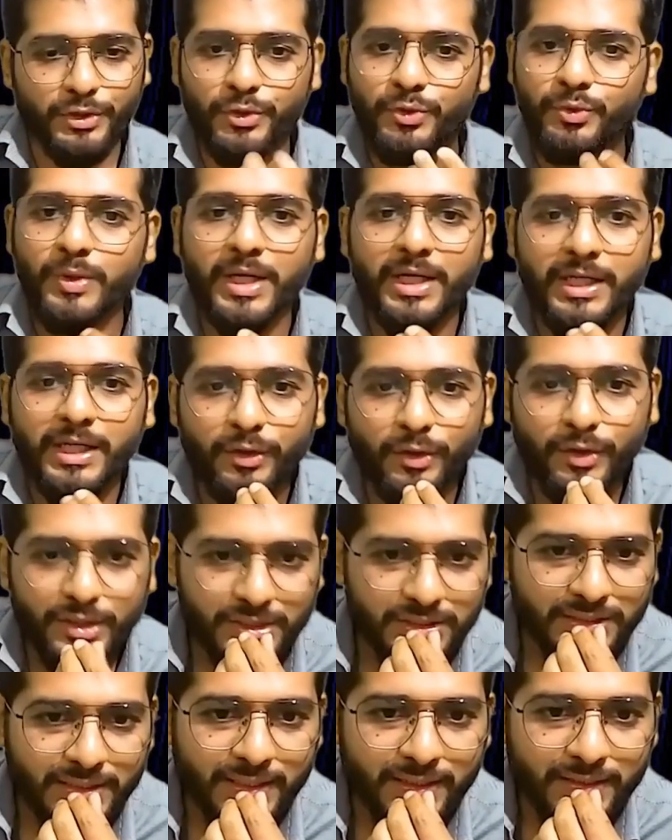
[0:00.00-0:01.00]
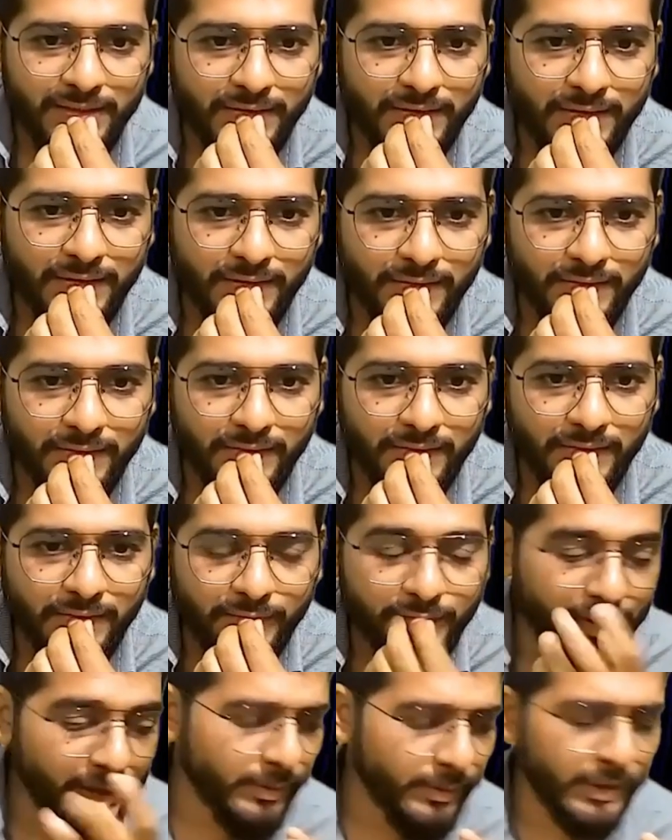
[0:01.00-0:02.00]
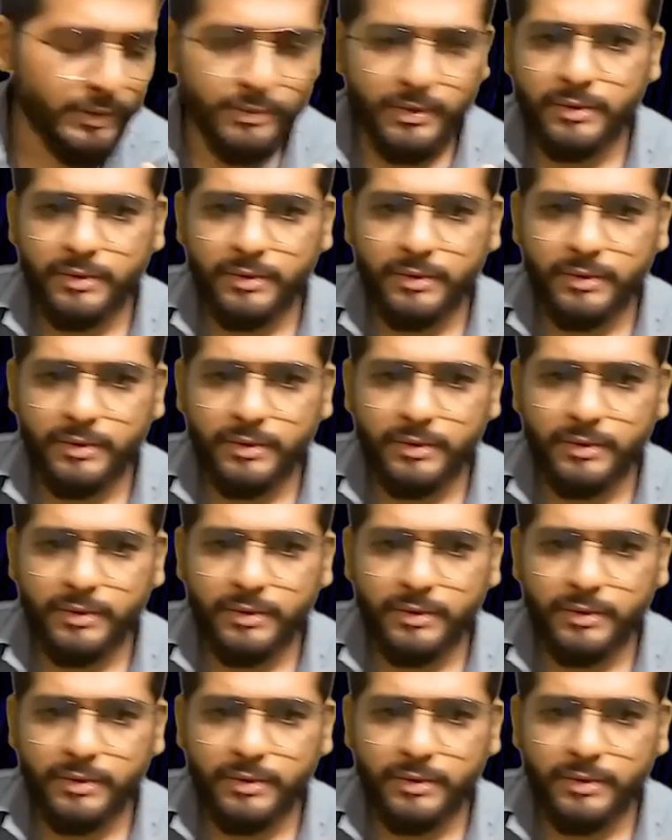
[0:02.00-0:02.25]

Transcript: You are an honest director. Wait.